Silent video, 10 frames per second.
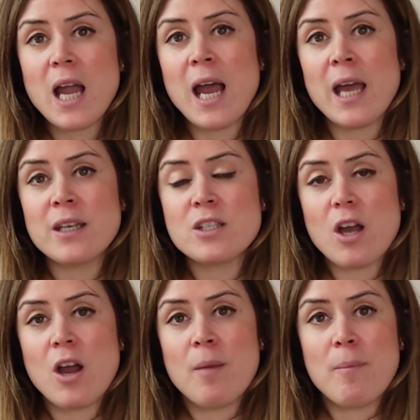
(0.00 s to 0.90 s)
and
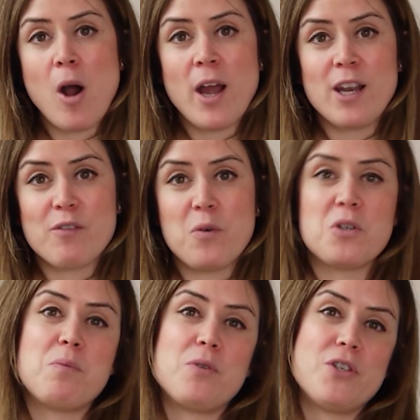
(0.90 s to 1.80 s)
I look
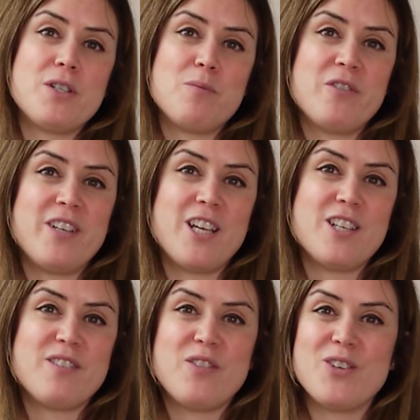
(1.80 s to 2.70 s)
forward to producing more
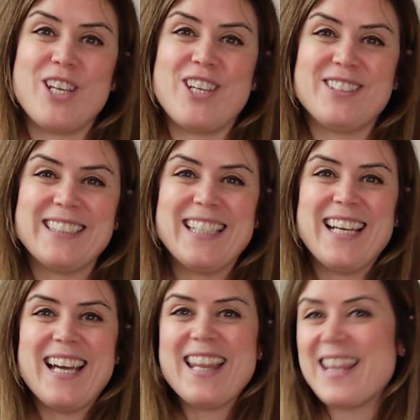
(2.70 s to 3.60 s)
videos for you.
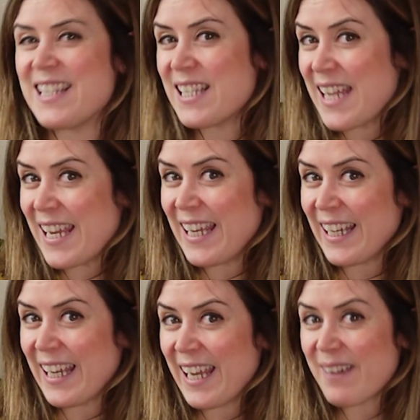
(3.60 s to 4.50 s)
This is Naked
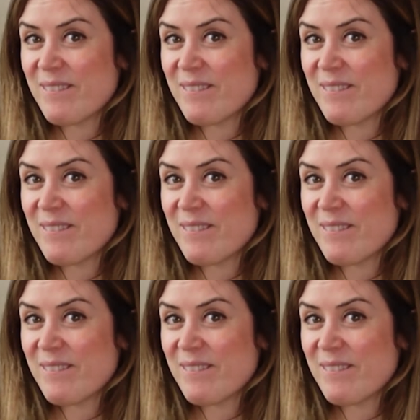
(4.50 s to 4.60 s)
Nick Nick.